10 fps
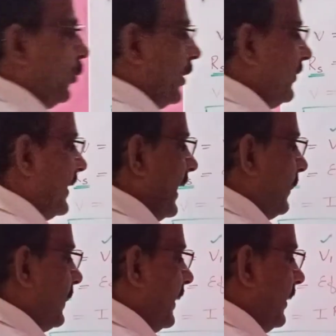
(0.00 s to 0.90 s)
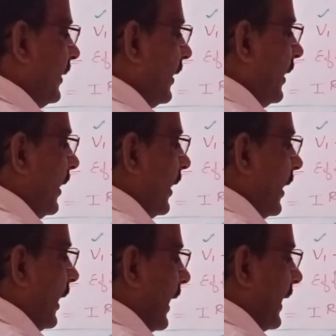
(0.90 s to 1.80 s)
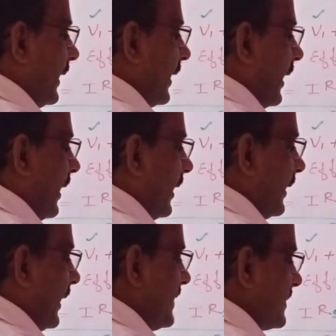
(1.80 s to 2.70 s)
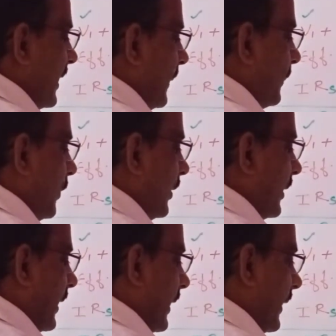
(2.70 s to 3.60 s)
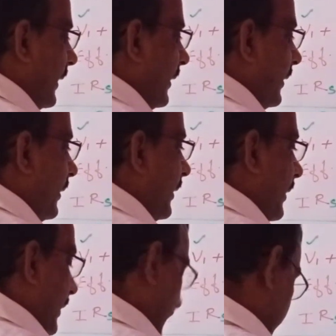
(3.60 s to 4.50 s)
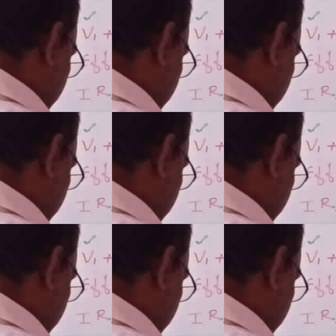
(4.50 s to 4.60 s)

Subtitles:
what will happen? IRS upon I is